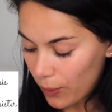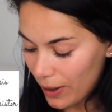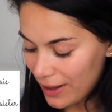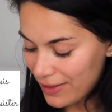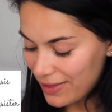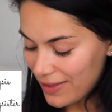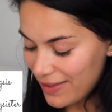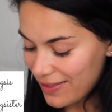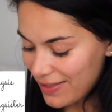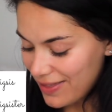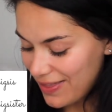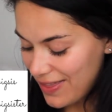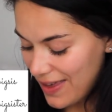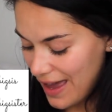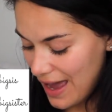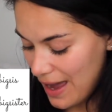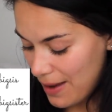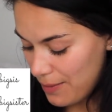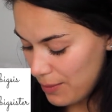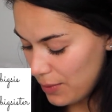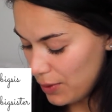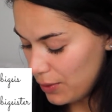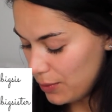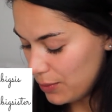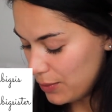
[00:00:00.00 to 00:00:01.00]
with
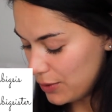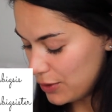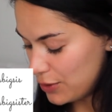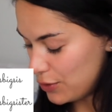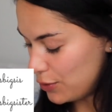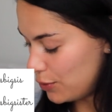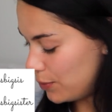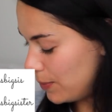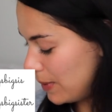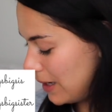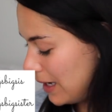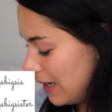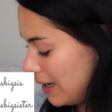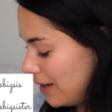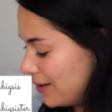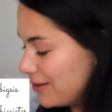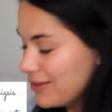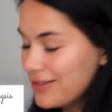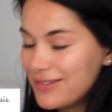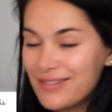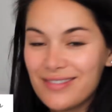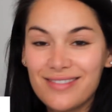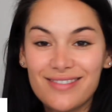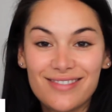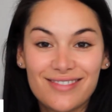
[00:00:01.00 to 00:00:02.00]
them, which will
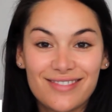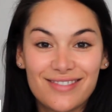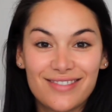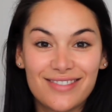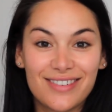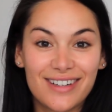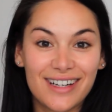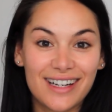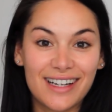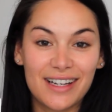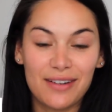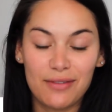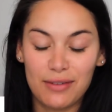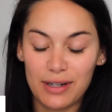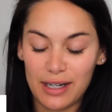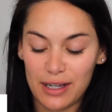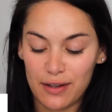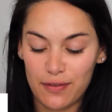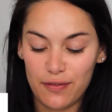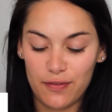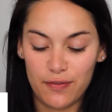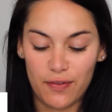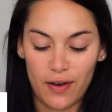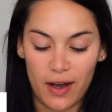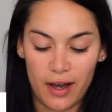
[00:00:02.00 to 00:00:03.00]
be really,
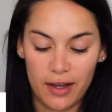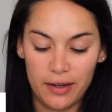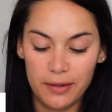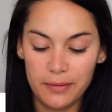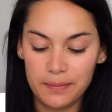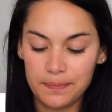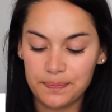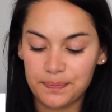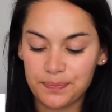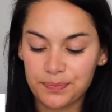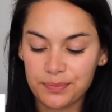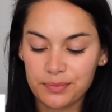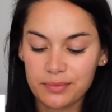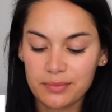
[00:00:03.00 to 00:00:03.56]
really fun.